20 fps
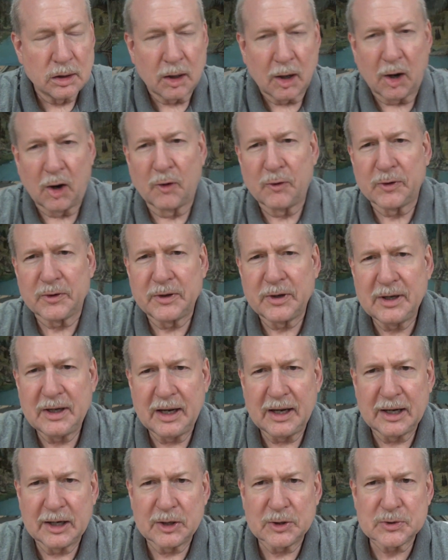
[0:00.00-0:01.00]
Over the
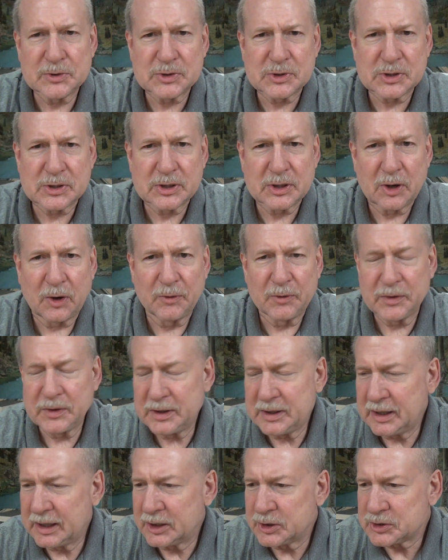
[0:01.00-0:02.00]
years, over the
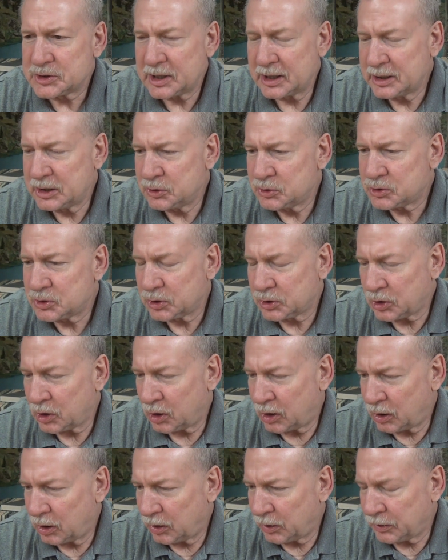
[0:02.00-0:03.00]
years, I used to
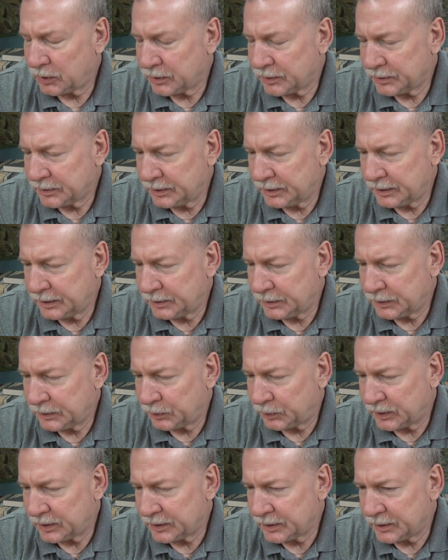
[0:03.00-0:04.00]
call the
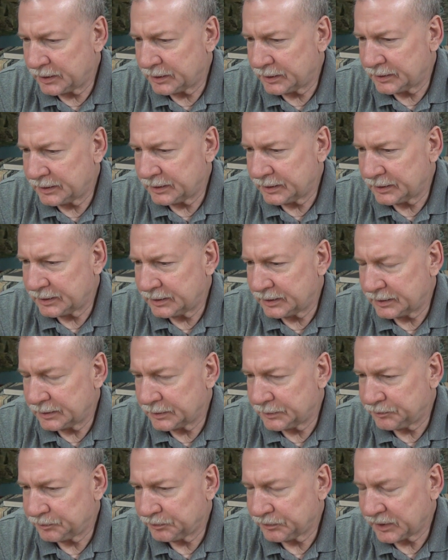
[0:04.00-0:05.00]
one of the, the,
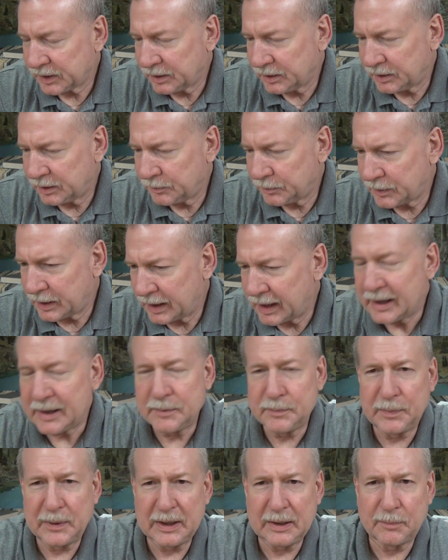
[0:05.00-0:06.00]
the um,
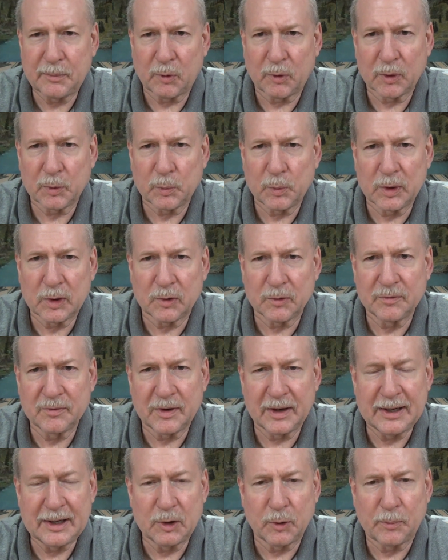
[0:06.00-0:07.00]
head people at World
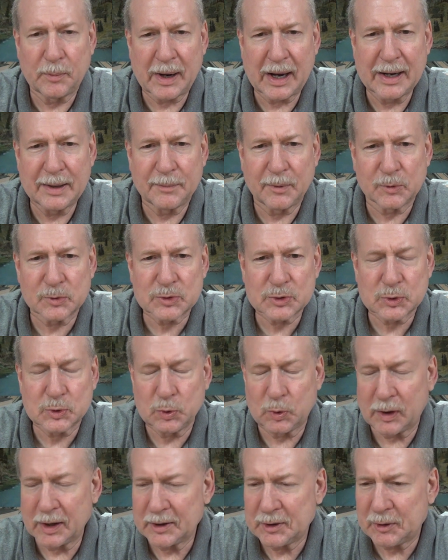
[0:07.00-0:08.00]
Video Bible
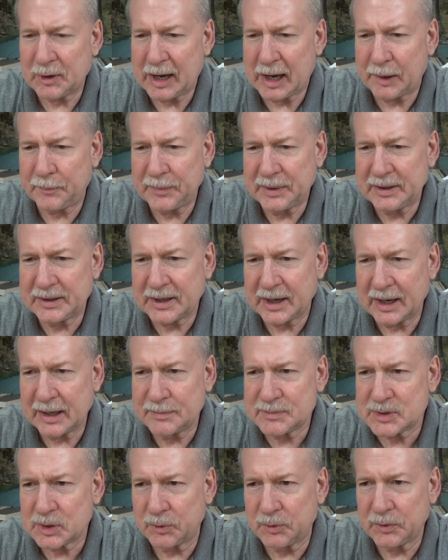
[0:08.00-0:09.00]
School. I don't know how many
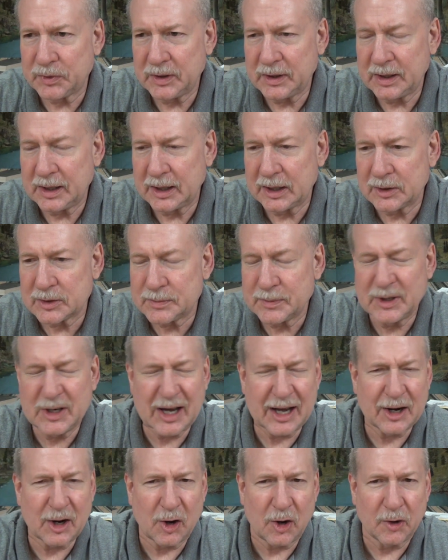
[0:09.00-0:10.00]
times over the years, I mean,
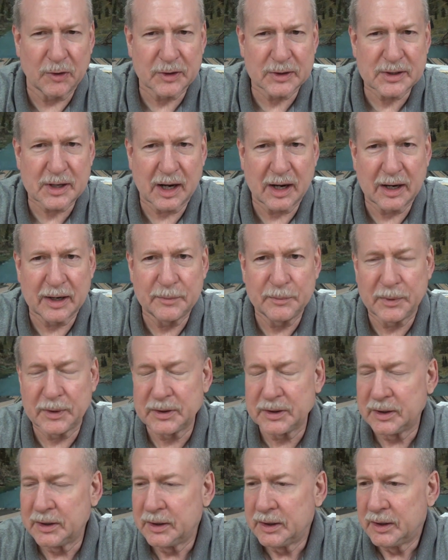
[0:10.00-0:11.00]
not all the time, but